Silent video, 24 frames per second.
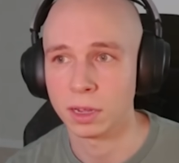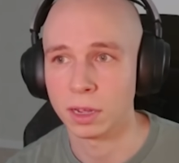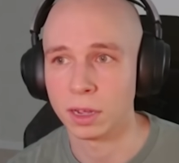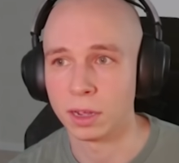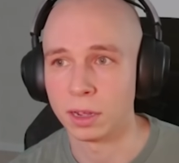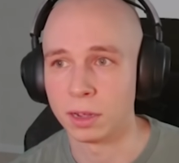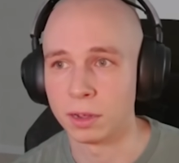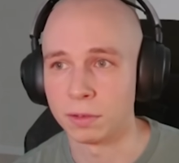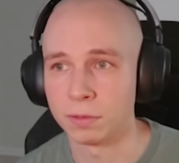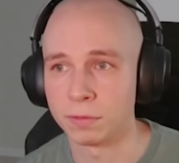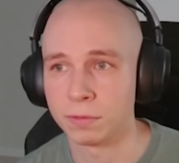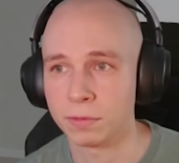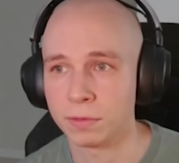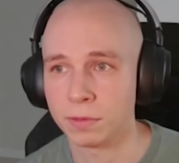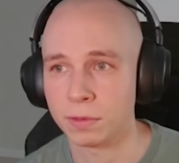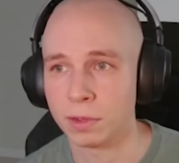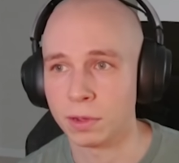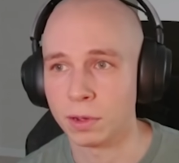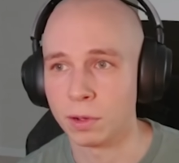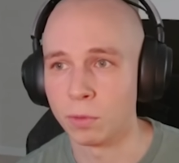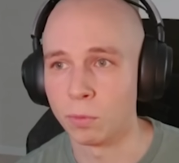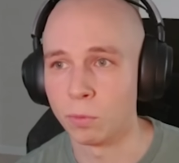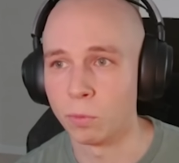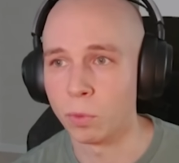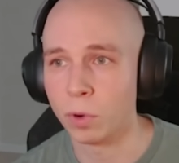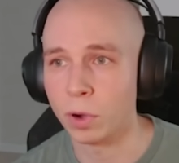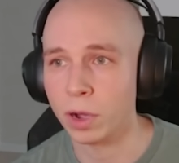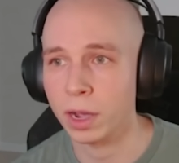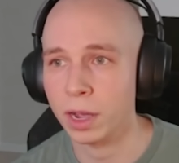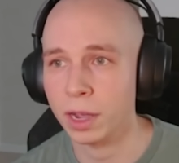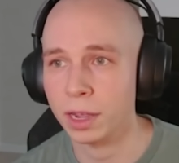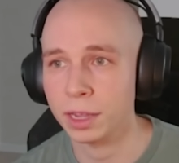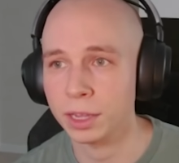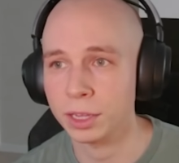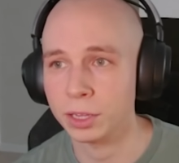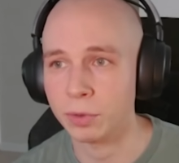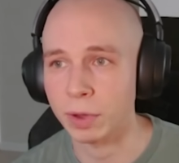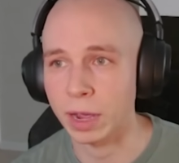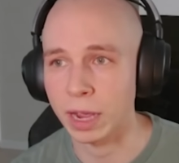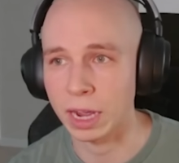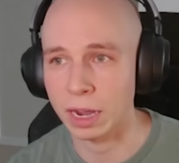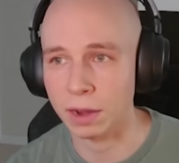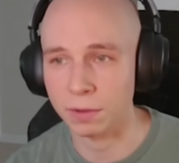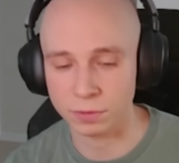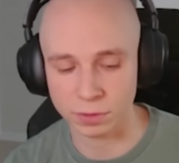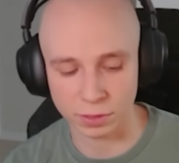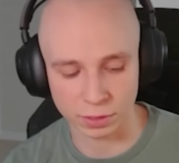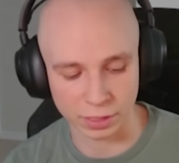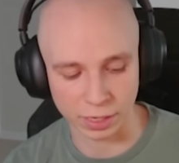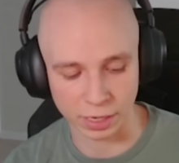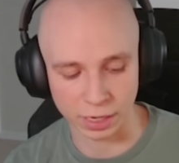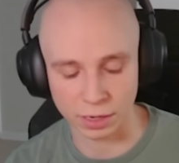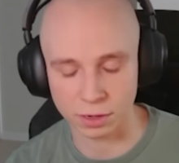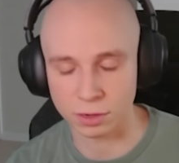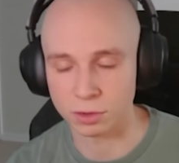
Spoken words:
of why you have to take